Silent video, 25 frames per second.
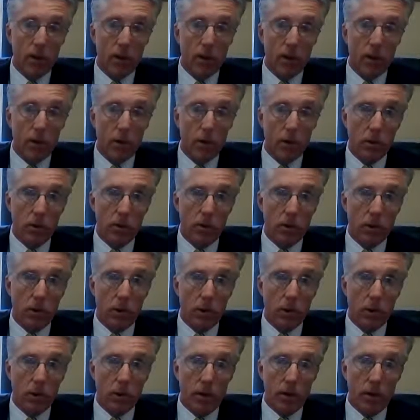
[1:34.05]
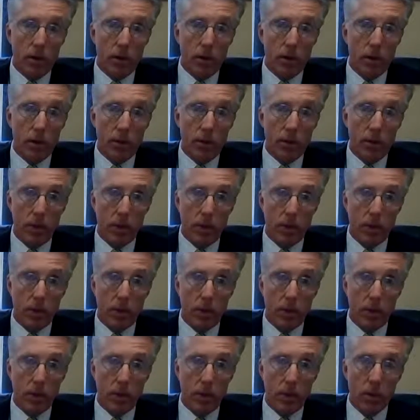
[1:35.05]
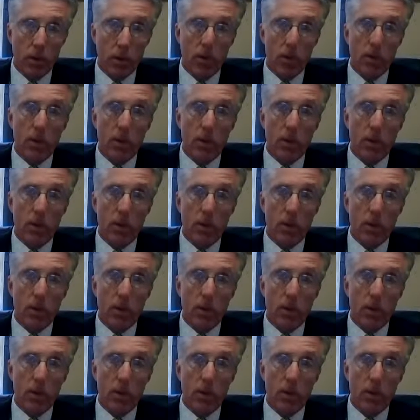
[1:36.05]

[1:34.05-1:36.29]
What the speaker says: on your part as a purchaser,